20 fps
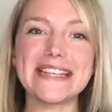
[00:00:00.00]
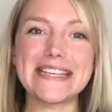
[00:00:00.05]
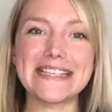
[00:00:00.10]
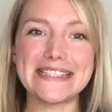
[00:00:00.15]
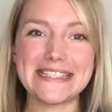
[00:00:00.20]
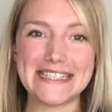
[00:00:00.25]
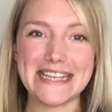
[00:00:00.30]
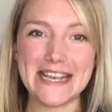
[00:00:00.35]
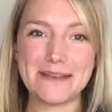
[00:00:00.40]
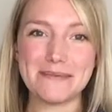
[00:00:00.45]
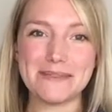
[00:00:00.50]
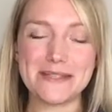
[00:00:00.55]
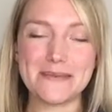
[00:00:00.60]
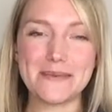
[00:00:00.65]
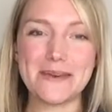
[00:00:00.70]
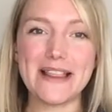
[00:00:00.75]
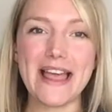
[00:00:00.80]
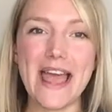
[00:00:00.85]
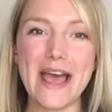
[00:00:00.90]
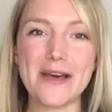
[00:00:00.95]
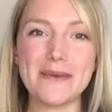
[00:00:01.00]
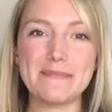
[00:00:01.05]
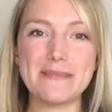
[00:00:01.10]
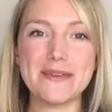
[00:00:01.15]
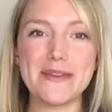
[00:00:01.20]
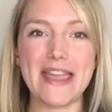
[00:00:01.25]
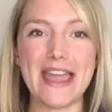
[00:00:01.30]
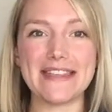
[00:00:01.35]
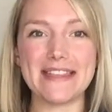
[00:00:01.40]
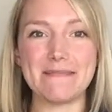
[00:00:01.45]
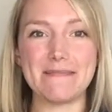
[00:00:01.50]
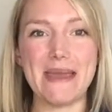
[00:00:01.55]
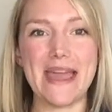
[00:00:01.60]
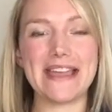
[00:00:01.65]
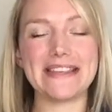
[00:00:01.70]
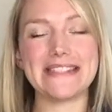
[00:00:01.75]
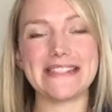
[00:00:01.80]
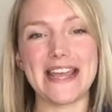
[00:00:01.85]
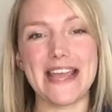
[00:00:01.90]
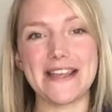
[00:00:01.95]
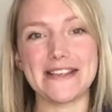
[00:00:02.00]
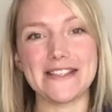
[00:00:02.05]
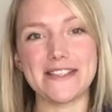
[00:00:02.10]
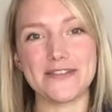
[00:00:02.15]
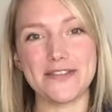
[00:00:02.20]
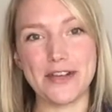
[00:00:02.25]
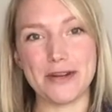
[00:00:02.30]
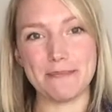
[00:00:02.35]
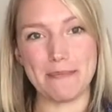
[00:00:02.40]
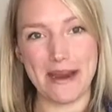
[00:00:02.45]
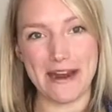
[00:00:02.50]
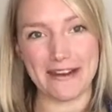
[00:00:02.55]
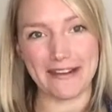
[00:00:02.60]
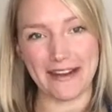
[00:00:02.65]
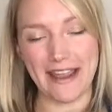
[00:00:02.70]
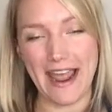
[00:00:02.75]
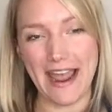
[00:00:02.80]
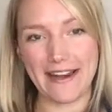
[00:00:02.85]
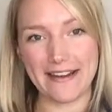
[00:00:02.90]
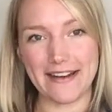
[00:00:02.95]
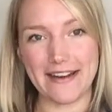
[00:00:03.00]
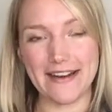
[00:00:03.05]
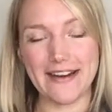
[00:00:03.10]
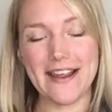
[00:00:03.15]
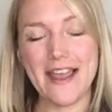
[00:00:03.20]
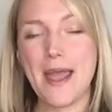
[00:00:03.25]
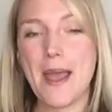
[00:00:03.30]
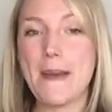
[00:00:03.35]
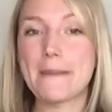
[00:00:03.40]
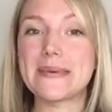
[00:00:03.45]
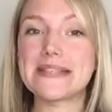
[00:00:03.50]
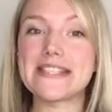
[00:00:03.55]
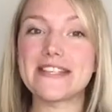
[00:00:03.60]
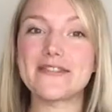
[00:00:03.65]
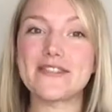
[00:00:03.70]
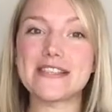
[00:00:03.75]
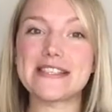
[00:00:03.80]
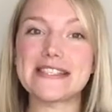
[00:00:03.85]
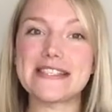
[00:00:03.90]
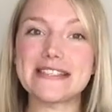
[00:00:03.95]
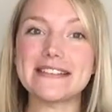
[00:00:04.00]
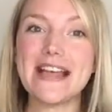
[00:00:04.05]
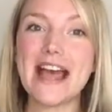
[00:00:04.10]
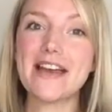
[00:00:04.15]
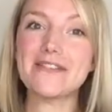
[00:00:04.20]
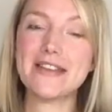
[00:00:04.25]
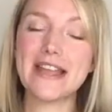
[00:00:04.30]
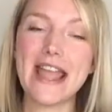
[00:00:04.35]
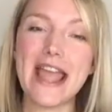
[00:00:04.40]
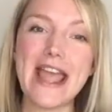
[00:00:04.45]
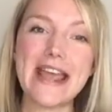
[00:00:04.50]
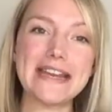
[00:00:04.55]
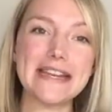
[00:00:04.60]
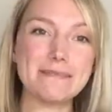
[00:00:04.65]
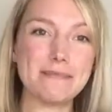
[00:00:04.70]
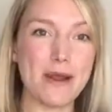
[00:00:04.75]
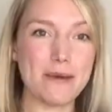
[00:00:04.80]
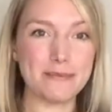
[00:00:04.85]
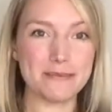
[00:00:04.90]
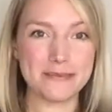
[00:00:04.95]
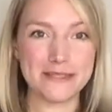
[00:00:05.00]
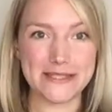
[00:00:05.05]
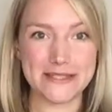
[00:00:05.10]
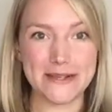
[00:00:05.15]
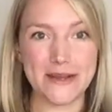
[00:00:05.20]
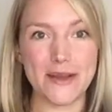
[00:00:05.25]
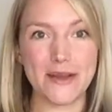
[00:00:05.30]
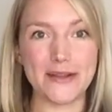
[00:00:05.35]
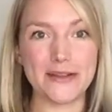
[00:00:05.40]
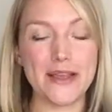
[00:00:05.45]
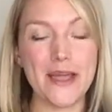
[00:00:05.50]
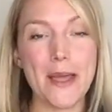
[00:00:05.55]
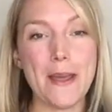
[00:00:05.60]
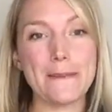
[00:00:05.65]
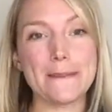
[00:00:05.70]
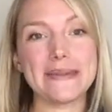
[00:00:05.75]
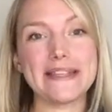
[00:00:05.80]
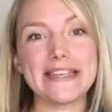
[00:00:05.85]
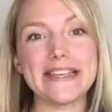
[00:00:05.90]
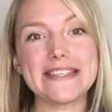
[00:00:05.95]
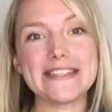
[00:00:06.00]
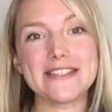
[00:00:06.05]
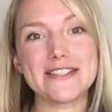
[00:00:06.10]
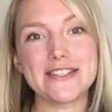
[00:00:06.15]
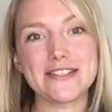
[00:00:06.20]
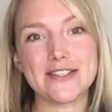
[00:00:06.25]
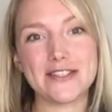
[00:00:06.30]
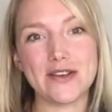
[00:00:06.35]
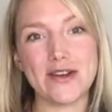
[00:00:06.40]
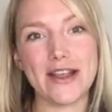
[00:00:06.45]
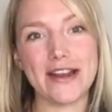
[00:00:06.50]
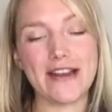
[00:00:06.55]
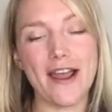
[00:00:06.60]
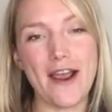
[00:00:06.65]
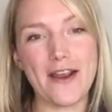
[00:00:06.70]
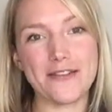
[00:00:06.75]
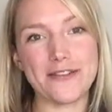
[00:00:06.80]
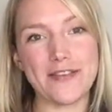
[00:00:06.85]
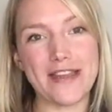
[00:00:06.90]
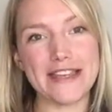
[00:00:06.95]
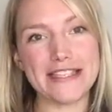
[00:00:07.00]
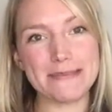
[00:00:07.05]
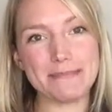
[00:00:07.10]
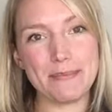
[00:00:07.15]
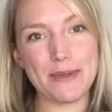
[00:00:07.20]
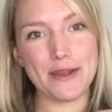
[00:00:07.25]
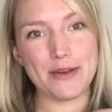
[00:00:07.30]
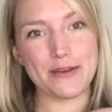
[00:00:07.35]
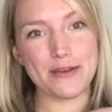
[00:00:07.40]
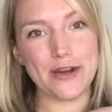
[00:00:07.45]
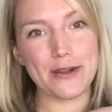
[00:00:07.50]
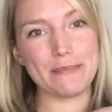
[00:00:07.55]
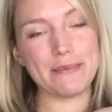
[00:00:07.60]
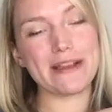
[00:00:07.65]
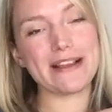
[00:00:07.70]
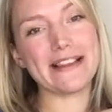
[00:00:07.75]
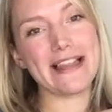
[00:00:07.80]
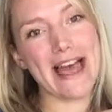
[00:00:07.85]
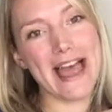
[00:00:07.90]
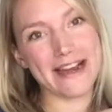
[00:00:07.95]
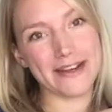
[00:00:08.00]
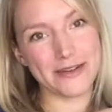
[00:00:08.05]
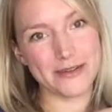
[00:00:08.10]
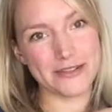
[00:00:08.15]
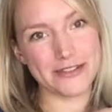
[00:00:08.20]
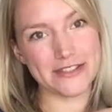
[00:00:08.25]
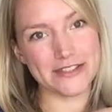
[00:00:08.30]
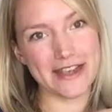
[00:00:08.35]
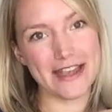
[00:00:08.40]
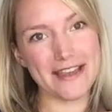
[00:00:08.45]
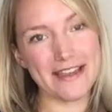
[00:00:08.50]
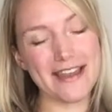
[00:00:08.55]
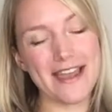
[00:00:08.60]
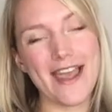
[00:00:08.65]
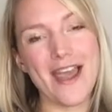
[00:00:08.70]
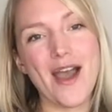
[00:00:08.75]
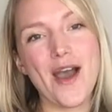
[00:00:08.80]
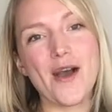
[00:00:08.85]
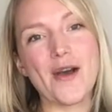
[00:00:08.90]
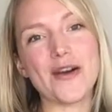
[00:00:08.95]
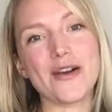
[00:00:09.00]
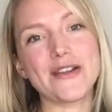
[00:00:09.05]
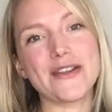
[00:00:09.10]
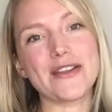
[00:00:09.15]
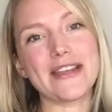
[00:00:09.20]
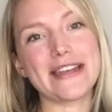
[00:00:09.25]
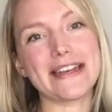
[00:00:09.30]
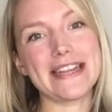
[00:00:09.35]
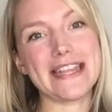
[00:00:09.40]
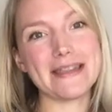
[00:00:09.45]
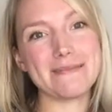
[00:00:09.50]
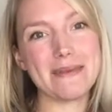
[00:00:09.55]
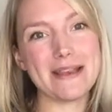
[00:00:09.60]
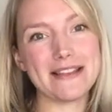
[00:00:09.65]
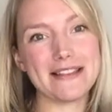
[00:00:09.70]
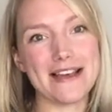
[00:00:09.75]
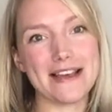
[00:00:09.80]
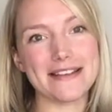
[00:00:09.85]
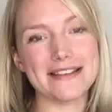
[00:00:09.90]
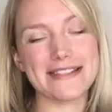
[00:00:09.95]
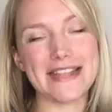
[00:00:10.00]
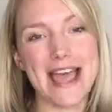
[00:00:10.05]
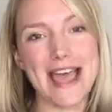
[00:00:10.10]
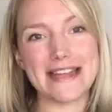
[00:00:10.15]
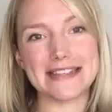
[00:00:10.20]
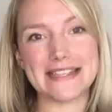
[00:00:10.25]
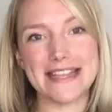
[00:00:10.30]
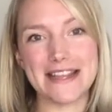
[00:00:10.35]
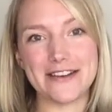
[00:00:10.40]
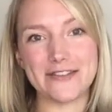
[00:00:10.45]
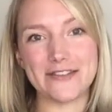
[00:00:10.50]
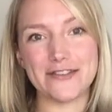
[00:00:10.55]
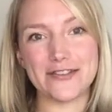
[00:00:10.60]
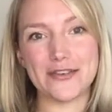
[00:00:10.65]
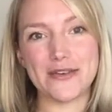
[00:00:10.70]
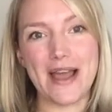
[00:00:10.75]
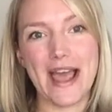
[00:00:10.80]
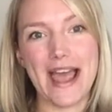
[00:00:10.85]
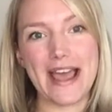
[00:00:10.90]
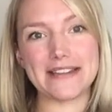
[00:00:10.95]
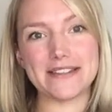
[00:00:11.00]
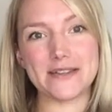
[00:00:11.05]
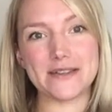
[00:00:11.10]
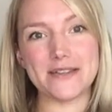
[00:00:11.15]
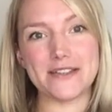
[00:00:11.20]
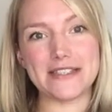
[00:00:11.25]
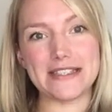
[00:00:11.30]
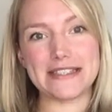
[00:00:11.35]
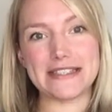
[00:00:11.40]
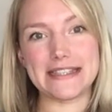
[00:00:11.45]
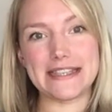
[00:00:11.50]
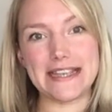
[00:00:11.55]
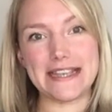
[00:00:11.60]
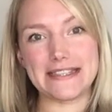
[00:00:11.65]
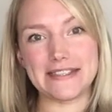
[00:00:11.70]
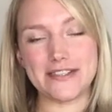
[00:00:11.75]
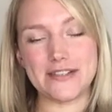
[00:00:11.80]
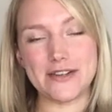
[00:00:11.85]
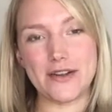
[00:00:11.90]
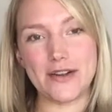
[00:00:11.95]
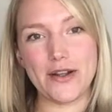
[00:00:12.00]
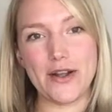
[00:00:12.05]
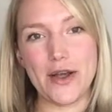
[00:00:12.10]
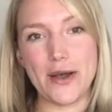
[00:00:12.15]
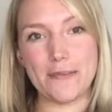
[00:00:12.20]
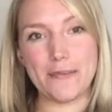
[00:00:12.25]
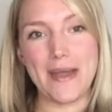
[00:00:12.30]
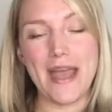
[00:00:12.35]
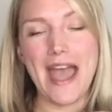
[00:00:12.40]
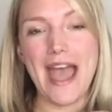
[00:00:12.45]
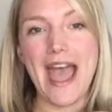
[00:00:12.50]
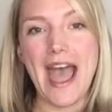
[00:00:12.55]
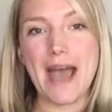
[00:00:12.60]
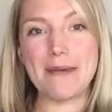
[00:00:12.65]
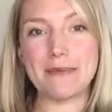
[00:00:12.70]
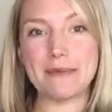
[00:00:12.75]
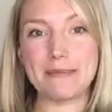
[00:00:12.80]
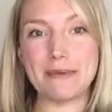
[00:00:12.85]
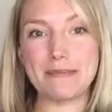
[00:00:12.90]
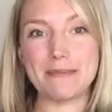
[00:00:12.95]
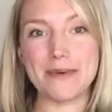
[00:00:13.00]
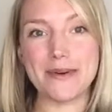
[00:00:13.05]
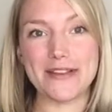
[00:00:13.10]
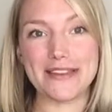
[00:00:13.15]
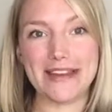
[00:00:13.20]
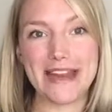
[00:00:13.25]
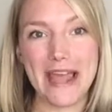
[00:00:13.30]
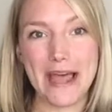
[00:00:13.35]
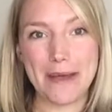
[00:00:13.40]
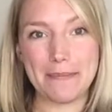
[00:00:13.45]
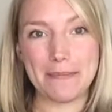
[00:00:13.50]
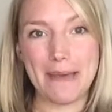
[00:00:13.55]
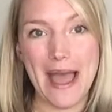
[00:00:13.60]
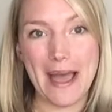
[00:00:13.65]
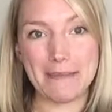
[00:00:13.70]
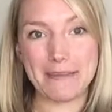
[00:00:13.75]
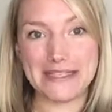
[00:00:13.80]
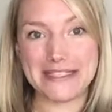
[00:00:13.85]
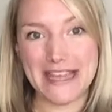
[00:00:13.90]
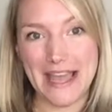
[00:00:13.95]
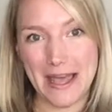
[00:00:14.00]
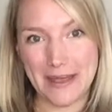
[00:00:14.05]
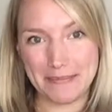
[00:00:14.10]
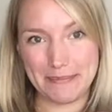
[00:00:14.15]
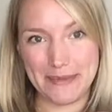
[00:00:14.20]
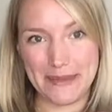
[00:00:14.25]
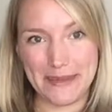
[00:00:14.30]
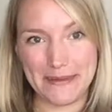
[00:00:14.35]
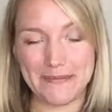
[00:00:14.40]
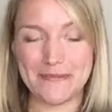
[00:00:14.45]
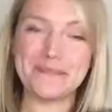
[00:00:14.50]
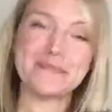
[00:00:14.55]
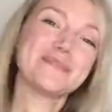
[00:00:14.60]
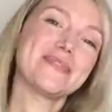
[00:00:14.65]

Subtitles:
these tips will help you get the best out of your Bairn carrier, but if you're still having any problems at all, please do join our Facebook group Clan Oscha, or you can email us at info@oschaslings.com and we'd be more than happy to help you.